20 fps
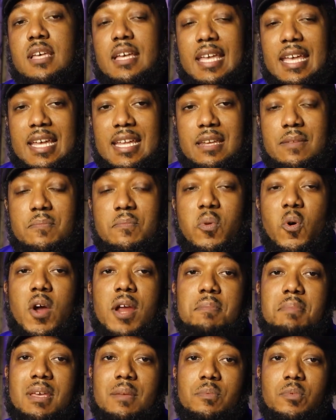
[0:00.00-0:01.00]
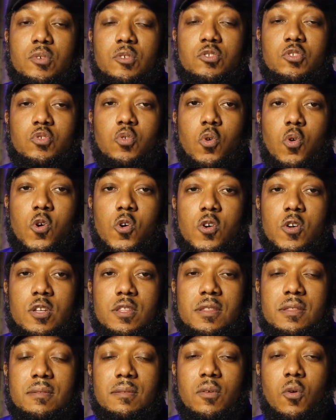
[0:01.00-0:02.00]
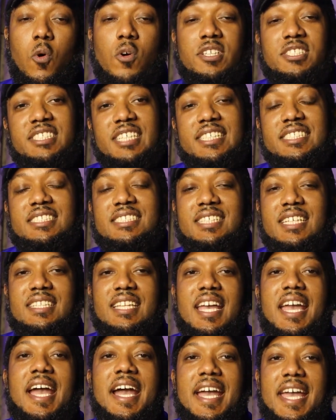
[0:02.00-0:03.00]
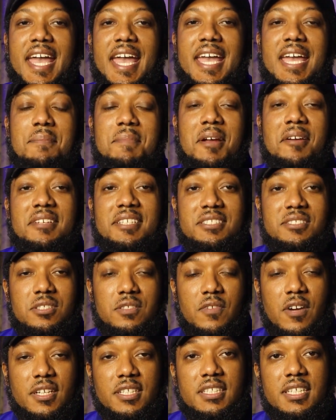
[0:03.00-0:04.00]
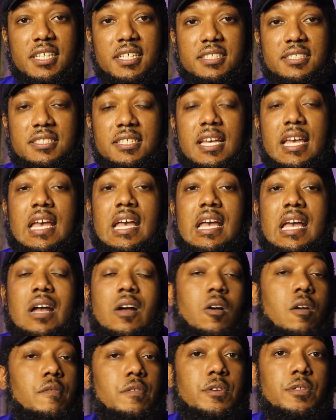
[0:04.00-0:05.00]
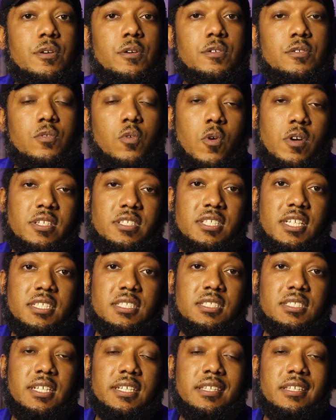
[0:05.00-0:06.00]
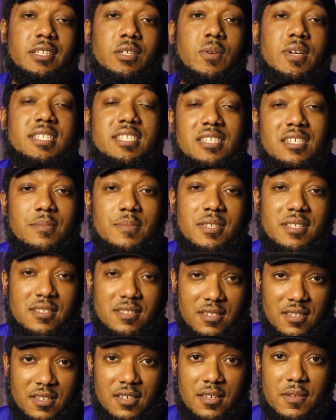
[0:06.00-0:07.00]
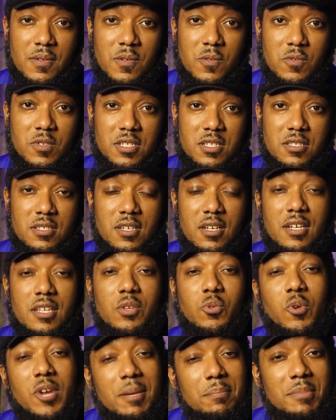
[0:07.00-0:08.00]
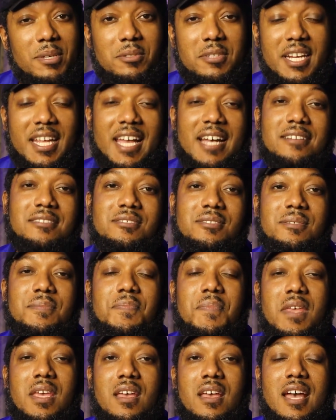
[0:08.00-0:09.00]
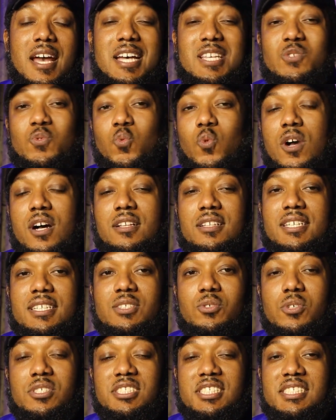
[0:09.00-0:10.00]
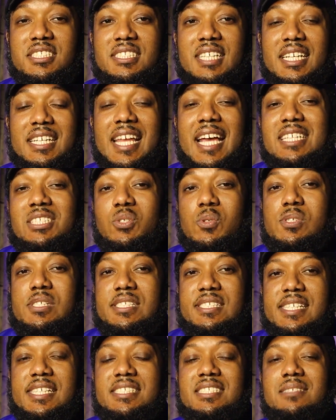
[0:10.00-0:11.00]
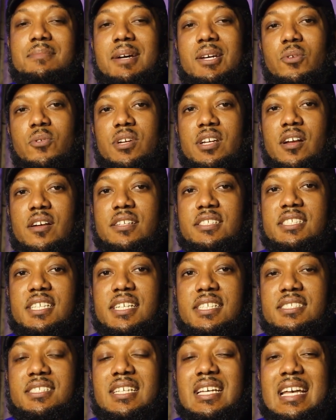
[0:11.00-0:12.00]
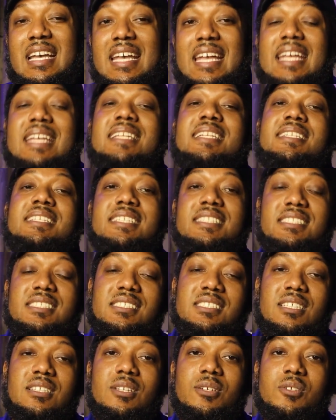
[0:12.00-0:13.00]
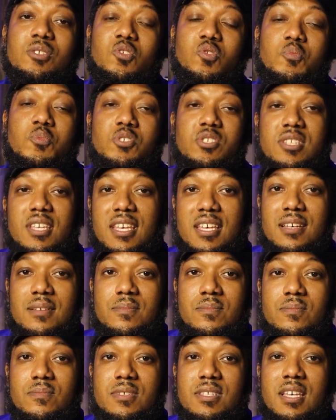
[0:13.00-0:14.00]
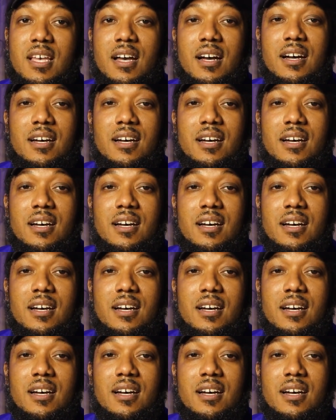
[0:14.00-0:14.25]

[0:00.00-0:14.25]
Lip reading: again, point people toward organizations like the AIA, American Institute of Architects. However, there's organizations like the USGBC, which is the Green Building Council, as well as organizations like National Organization of Minority Architects. In addition to local museums,